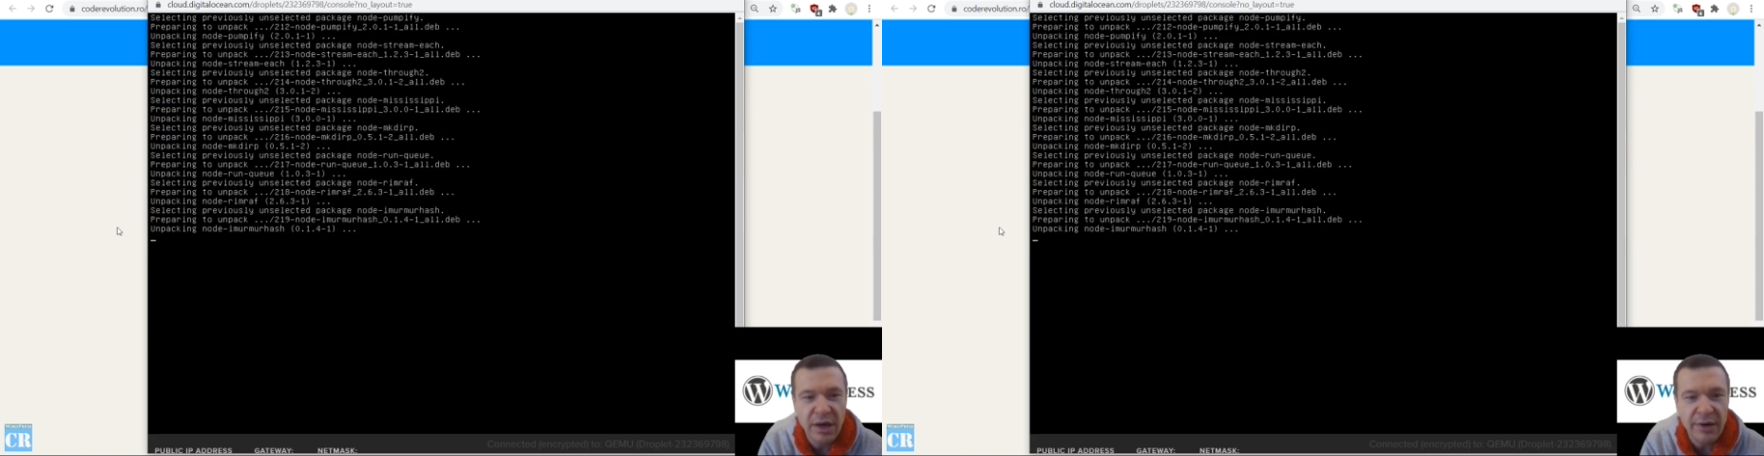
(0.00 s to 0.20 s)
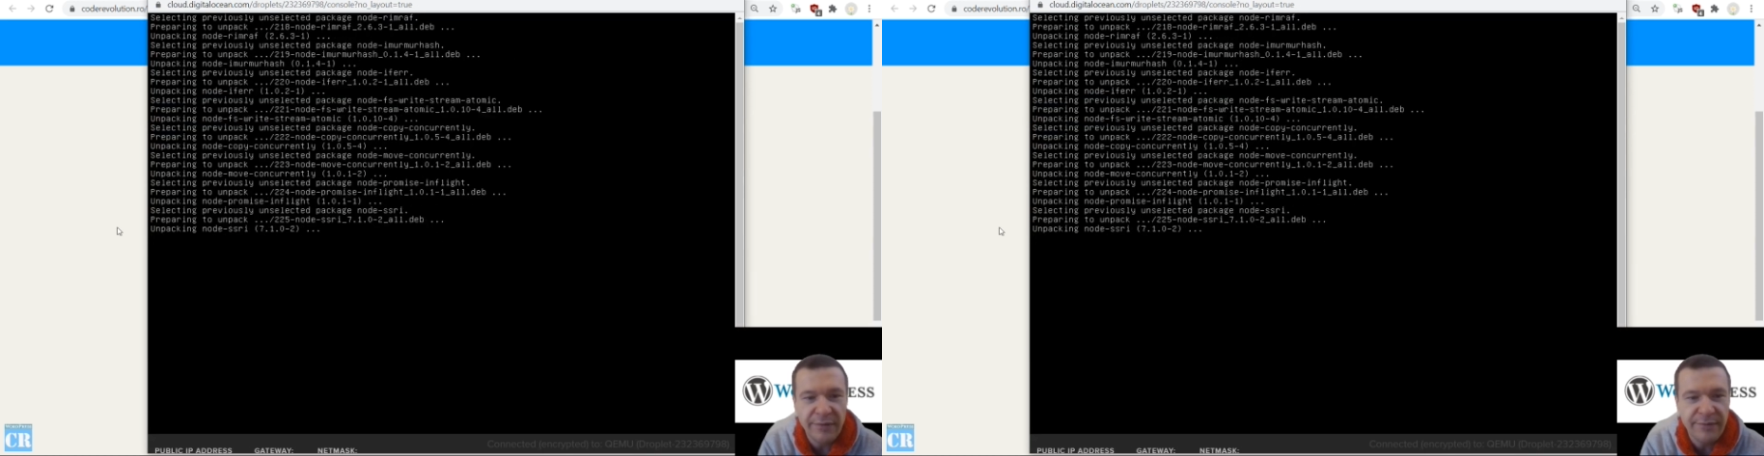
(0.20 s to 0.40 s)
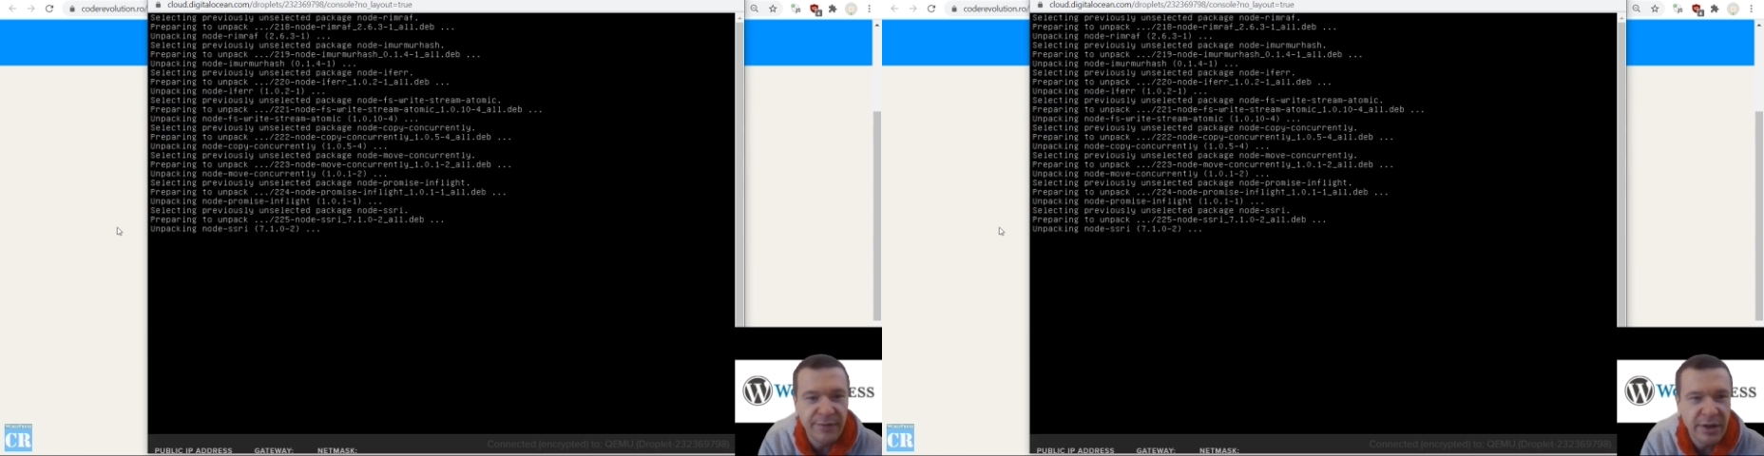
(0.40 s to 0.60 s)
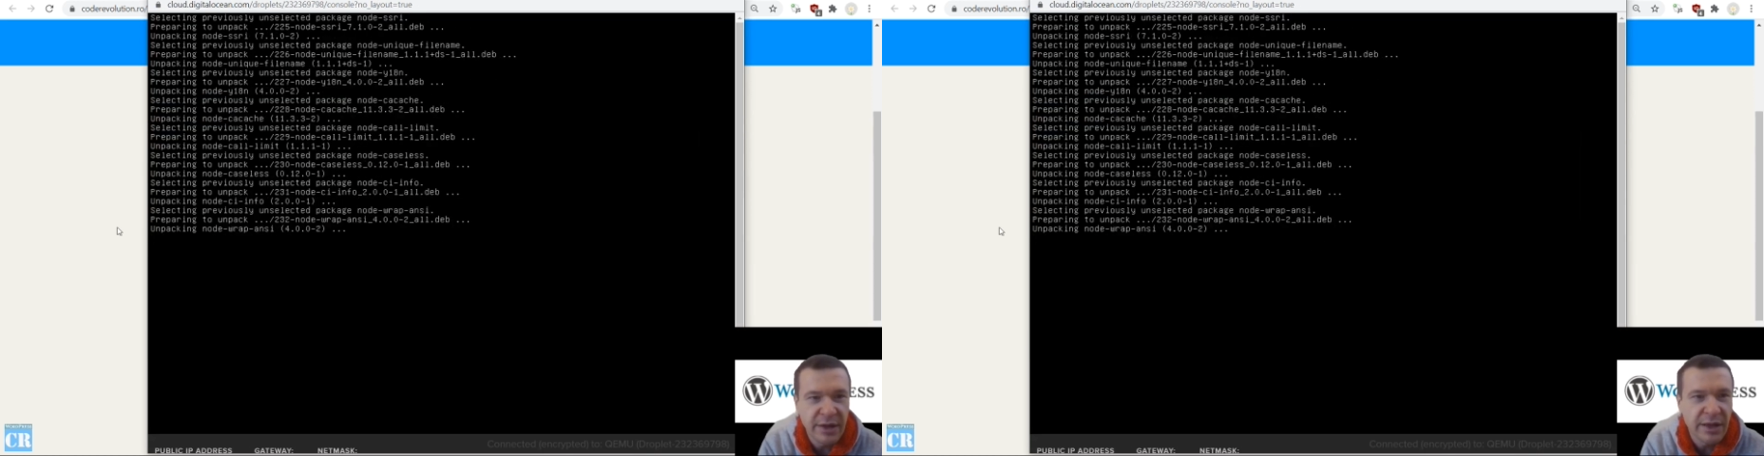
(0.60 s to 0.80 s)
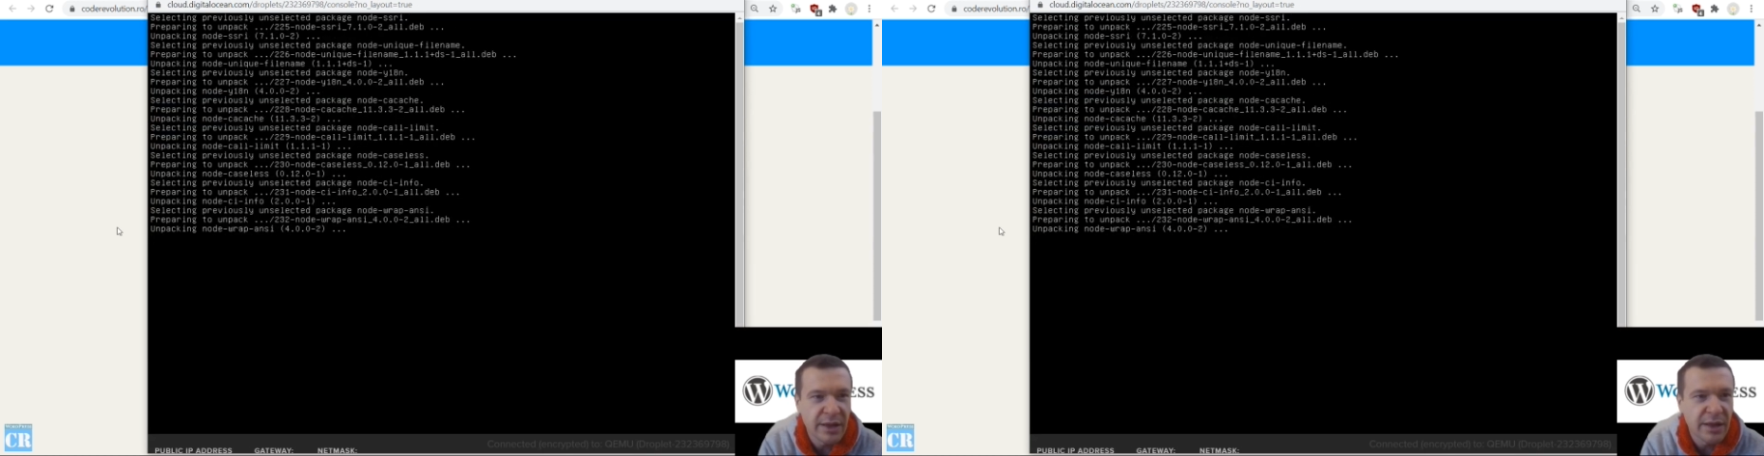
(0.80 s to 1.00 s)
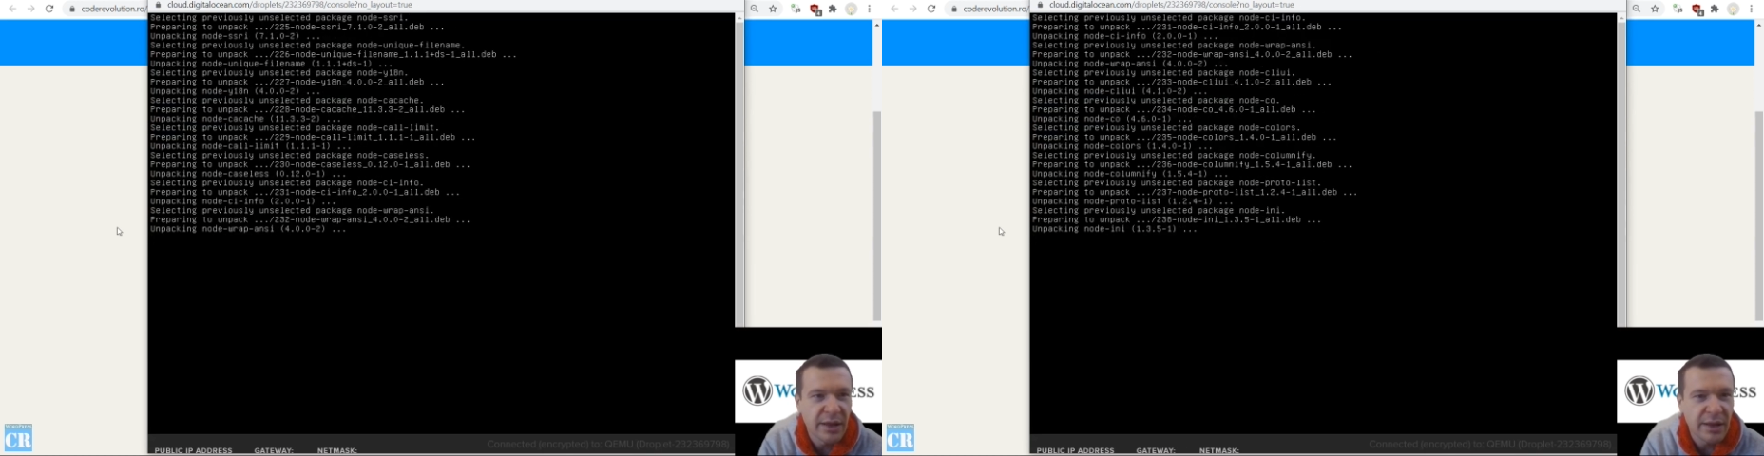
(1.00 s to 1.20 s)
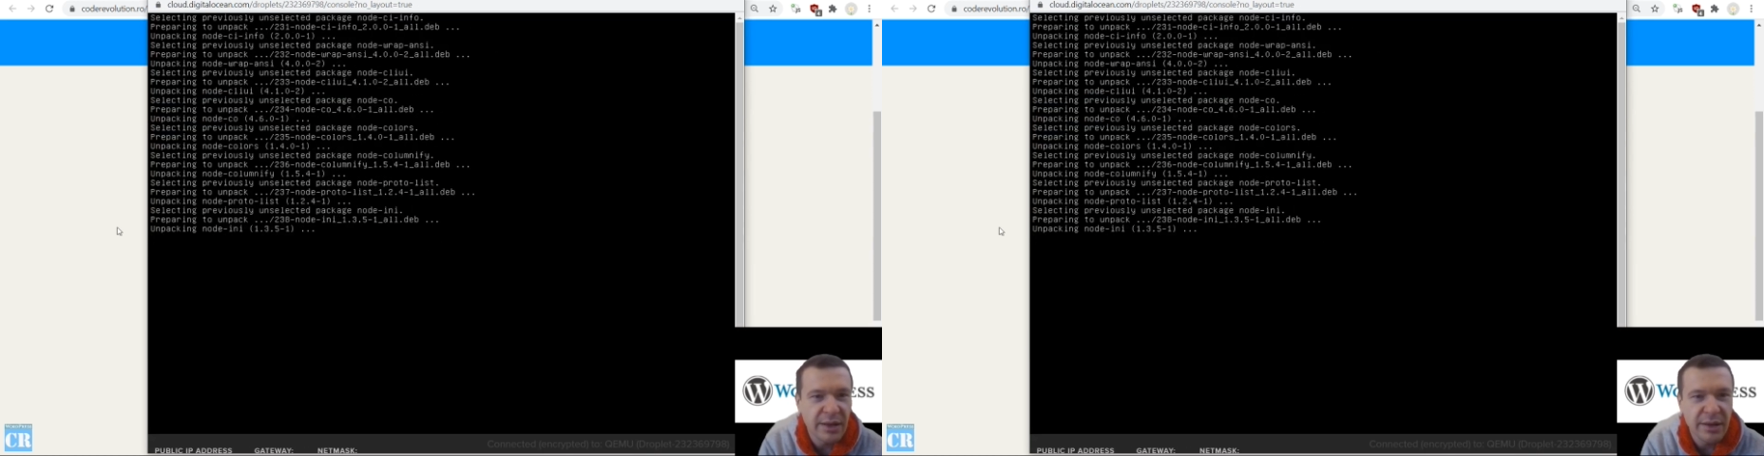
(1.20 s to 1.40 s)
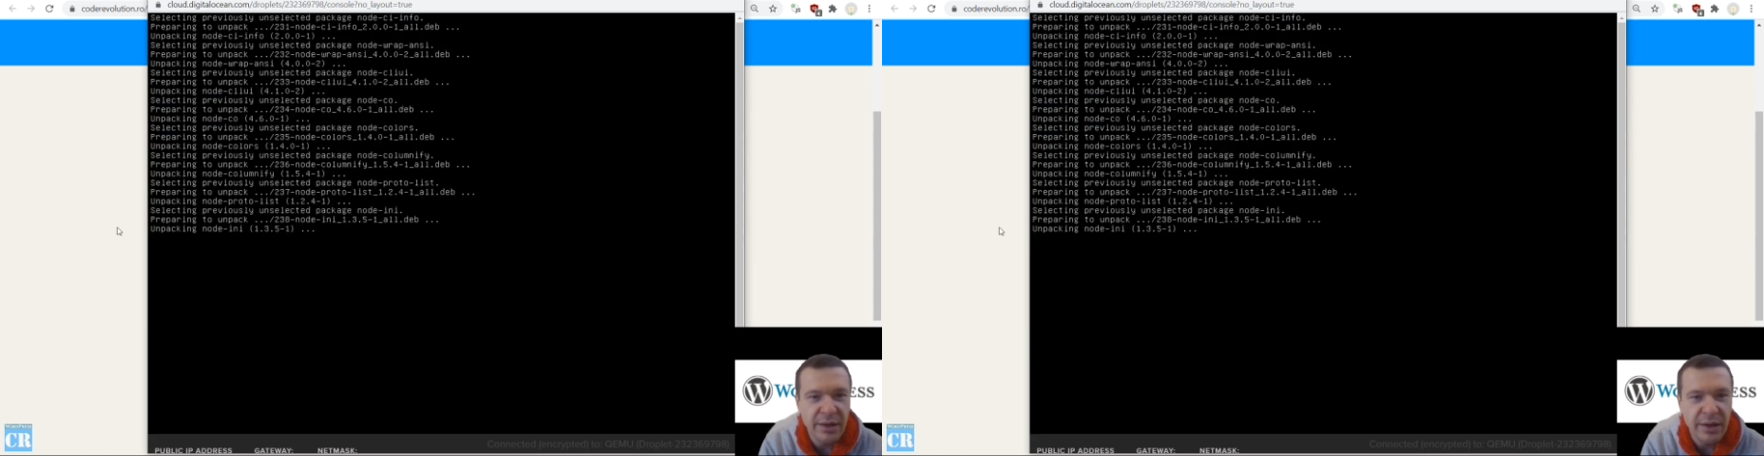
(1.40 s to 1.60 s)
of
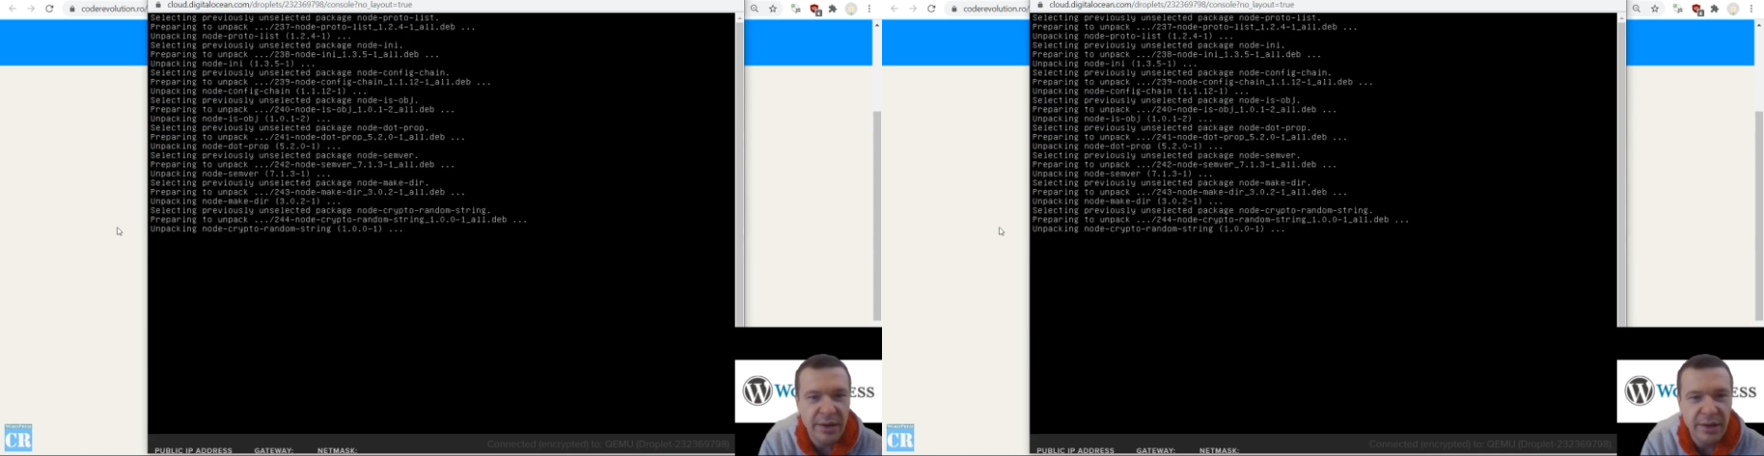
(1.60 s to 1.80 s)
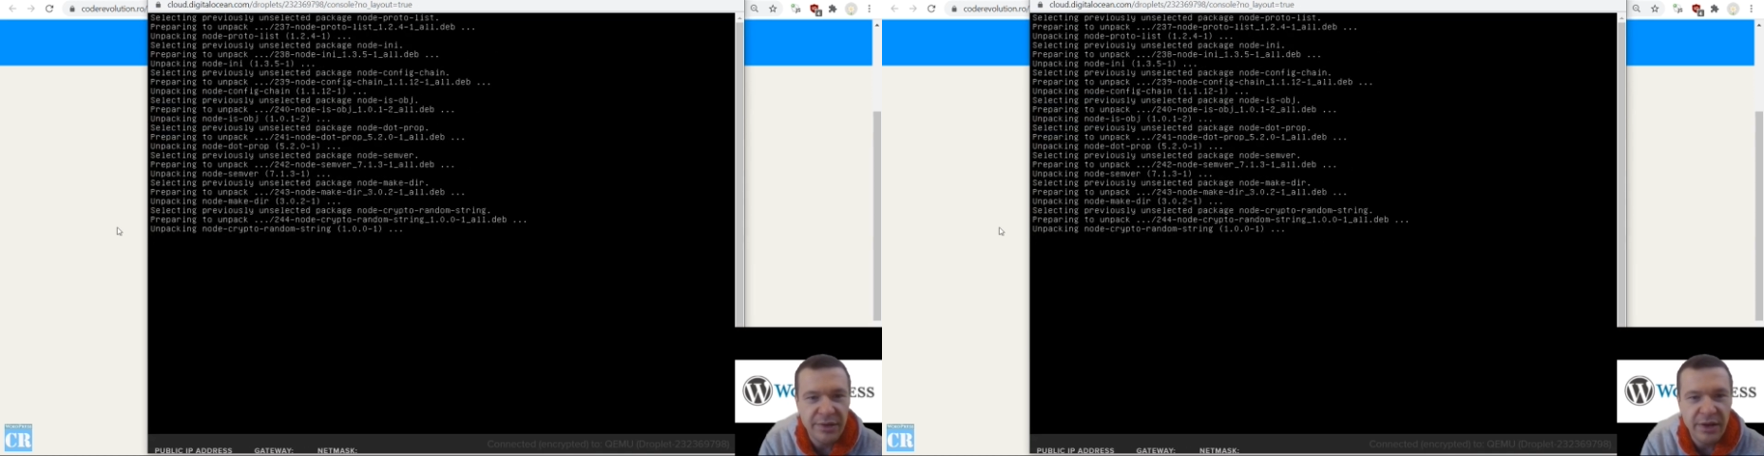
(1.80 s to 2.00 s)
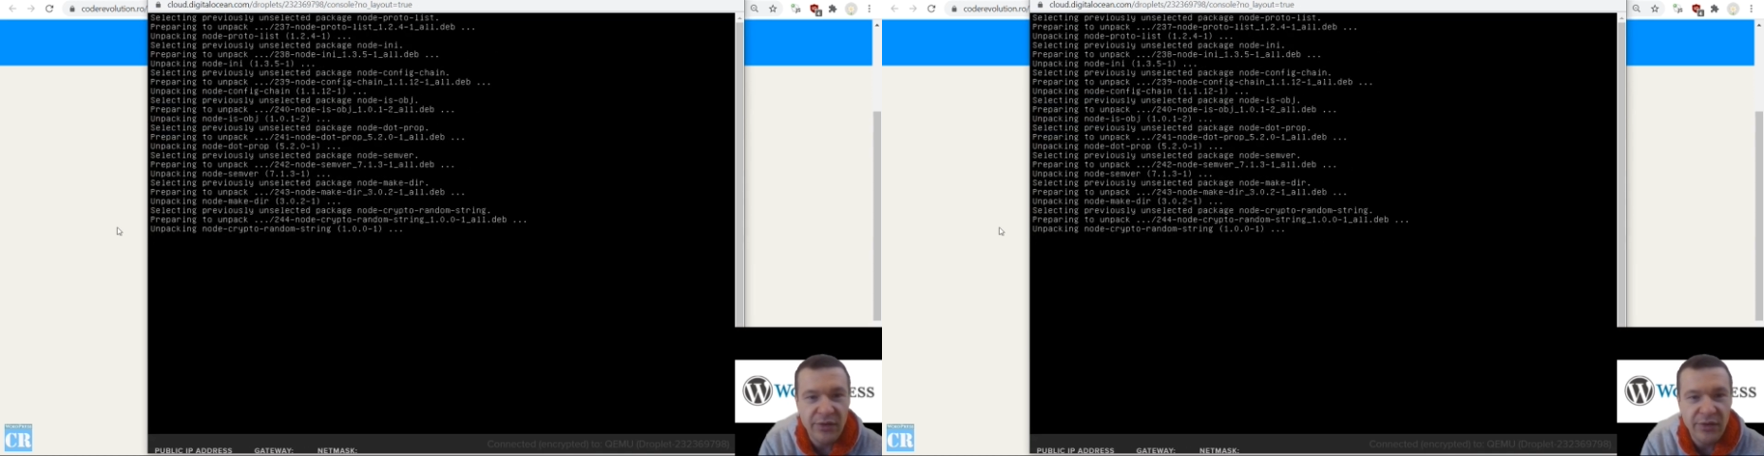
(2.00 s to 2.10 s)
Uh, this